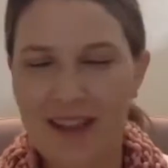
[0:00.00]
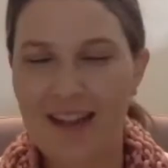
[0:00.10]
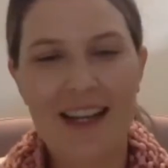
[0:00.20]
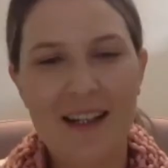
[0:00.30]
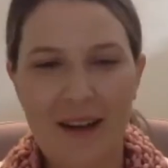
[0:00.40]
but
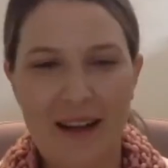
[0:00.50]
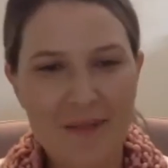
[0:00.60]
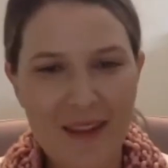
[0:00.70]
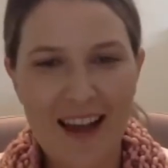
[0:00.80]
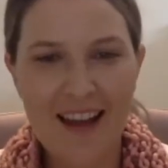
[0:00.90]
anyway,
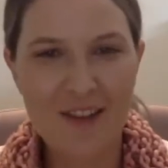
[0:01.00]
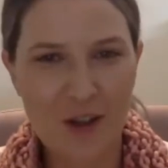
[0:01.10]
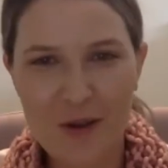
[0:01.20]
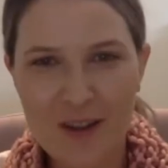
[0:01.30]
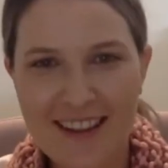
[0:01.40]
so I
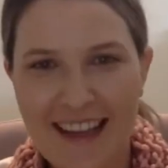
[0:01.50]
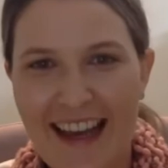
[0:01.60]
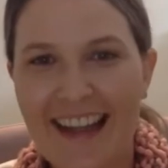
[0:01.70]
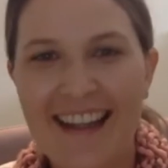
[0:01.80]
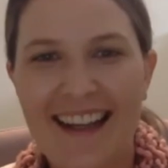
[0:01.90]
ordered
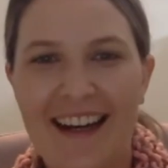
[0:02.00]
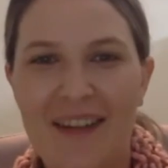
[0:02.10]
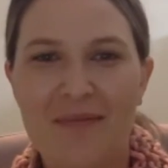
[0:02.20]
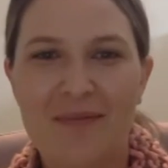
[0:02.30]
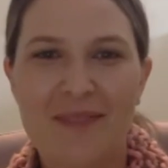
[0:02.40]
that.
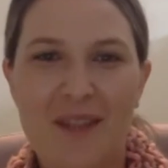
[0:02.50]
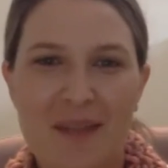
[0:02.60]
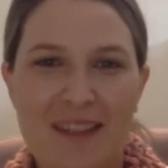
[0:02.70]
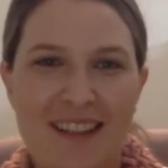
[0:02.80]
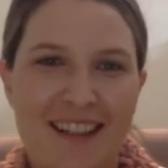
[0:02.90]
Um, so I'm
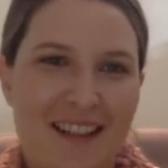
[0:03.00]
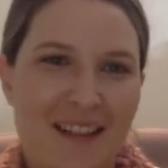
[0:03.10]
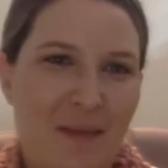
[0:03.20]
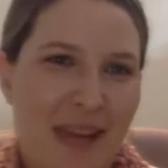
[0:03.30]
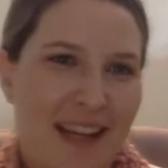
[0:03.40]
excited to
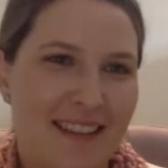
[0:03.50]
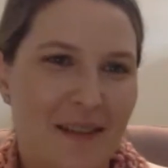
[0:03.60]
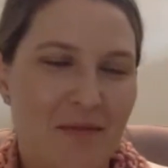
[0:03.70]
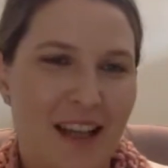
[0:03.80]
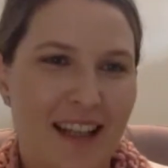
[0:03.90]
make some
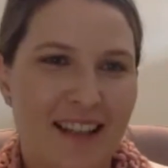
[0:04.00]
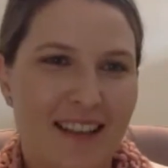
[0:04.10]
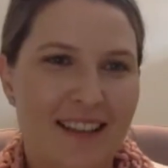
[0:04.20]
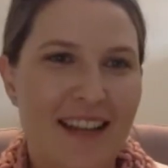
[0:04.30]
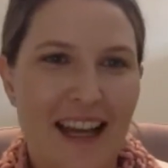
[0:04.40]
like
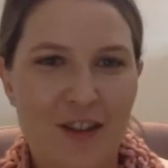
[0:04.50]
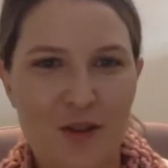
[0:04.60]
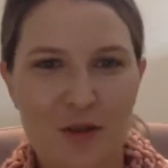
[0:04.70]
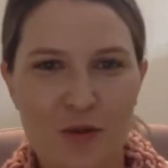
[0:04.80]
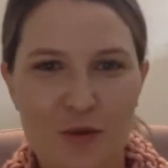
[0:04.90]

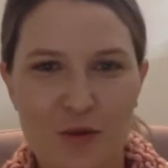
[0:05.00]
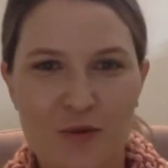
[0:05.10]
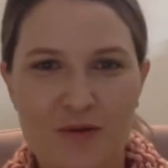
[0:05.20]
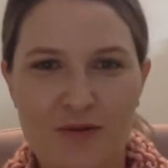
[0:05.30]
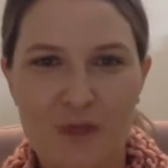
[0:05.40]
natural
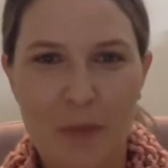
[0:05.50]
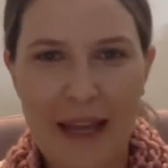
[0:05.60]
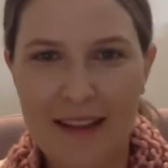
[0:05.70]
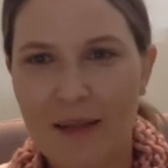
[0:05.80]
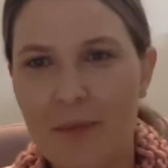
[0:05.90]

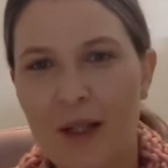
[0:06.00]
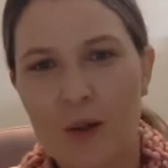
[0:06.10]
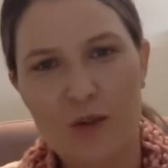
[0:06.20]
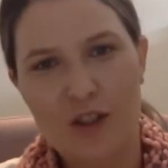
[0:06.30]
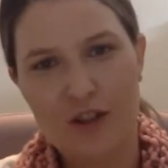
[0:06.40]
repellent, but
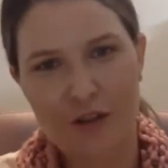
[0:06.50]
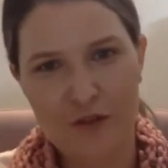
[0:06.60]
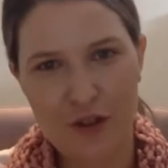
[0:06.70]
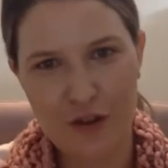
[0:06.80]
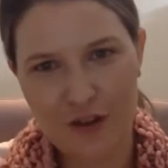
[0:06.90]
also
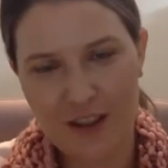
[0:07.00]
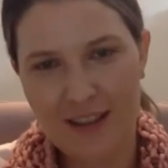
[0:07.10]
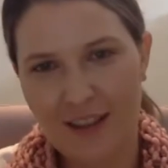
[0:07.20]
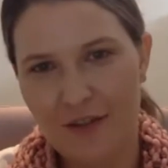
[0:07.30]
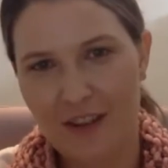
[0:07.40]
diffuse it
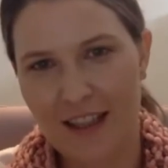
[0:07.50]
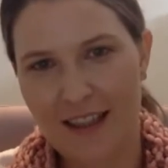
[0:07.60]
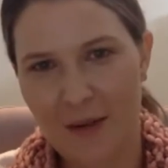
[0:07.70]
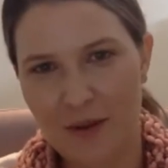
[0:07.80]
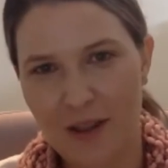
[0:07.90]
because I feel like
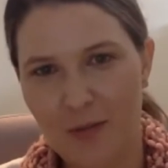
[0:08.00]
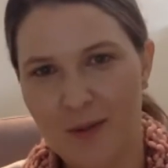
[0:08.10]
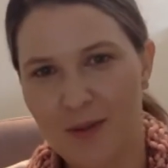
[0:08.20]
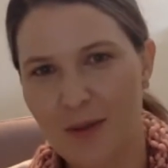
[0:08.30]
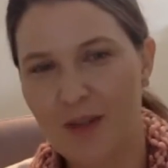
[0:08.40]
that will help
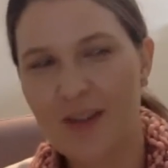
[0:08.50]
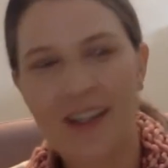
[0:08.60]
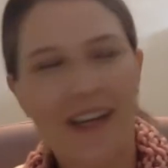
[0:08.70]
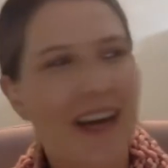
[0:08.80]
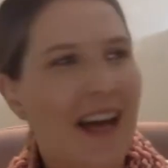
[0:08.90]
as well.
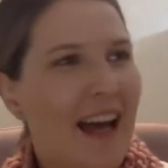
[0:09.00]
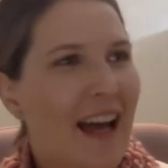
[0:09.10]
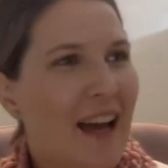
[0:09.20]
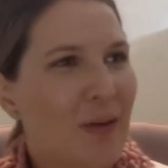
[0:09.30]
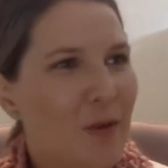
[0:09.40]

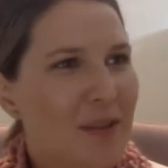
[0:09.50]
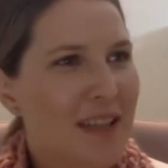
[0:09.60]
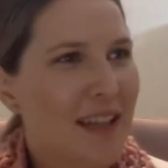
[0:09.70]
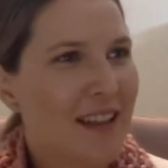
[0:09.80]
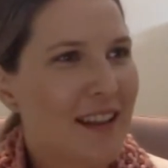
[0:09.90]
And what was the
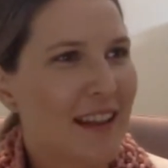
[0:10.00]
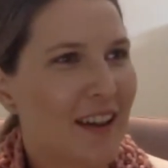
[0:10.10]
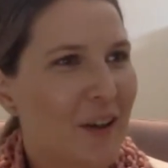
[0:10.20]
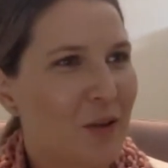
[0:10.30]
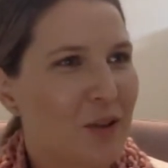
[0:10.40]
other thing
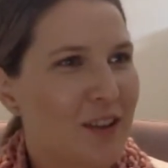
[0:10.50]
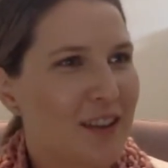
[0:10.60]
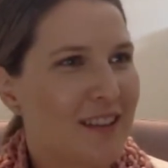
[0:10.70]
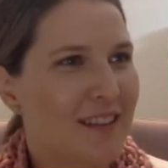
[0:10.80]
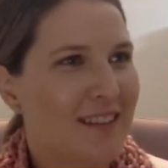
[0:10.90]
I ordered?
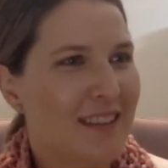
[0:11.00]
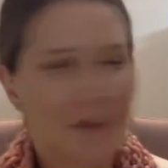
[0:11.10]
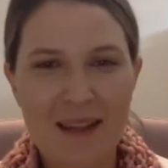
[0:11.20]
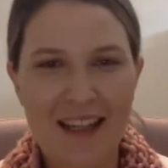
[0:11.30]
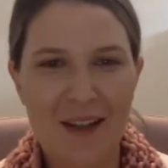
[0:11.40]

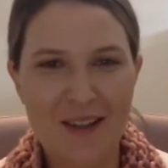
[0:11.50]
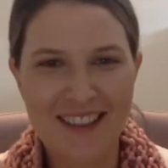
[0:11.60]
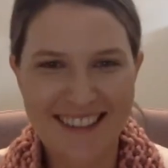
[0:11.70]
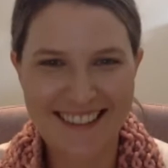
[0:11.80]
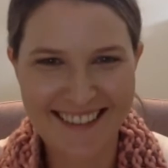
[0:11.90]
Something else.